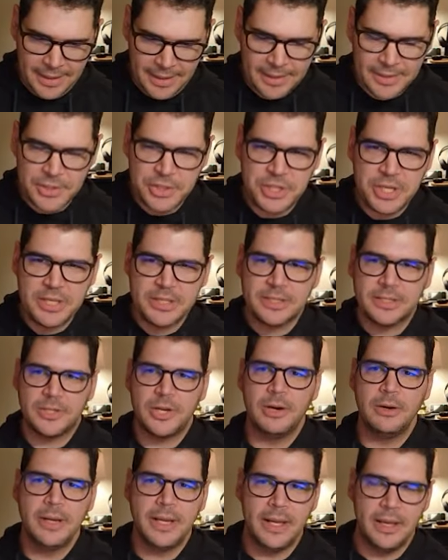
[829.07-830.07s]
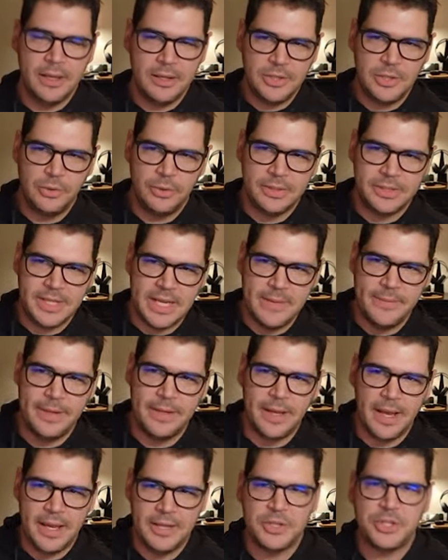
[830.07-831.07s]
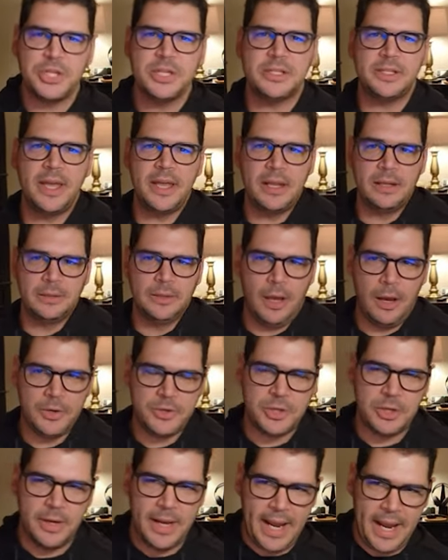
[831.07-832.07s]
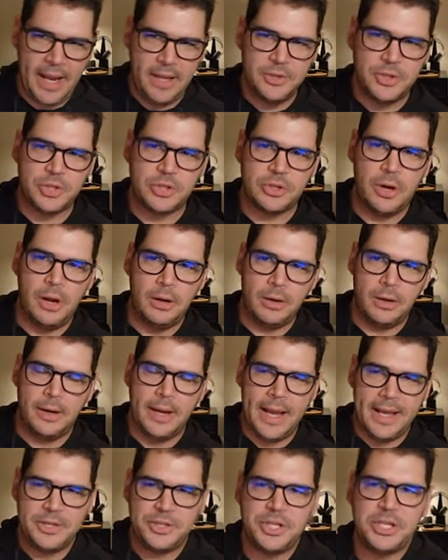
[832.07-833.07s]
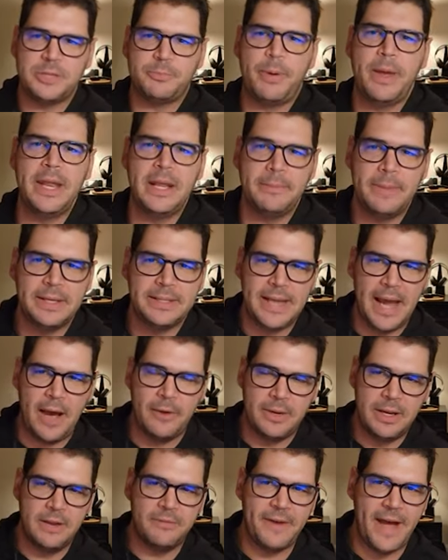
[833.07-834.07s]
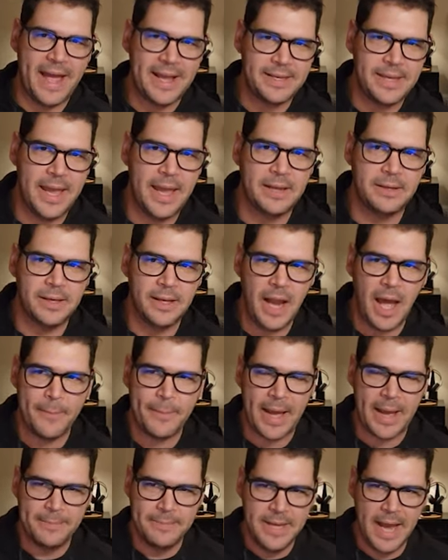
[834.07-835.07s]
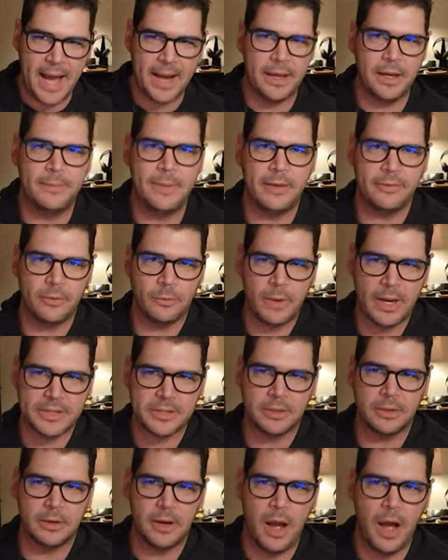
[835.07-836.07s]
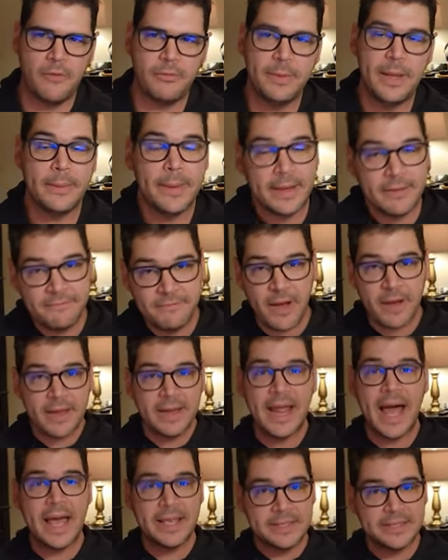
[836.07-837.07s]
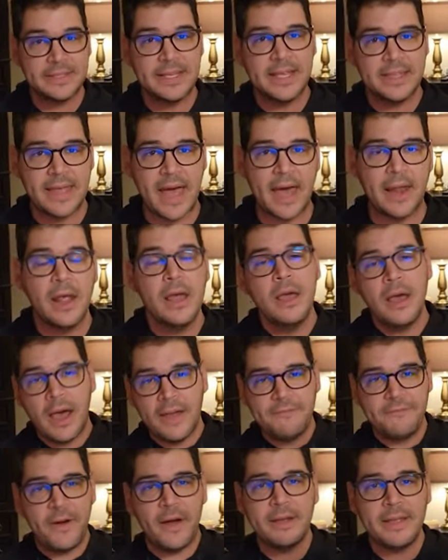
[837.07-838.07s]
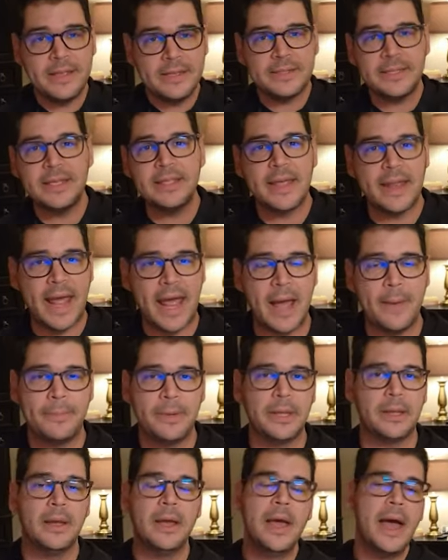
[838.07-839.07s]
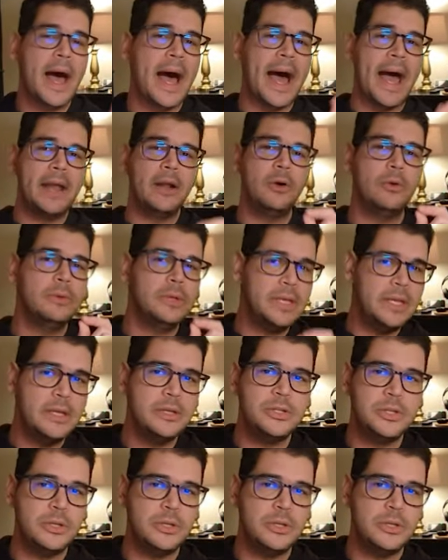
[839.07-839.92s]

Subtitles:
she's turning into a demon, and she's getting larger and stronger, and she's pinning me down. And if I can't get up, I'm not going to be able to wrestle her off of me. I'm like, fucking, I see that. I fucking see that happening. I don't need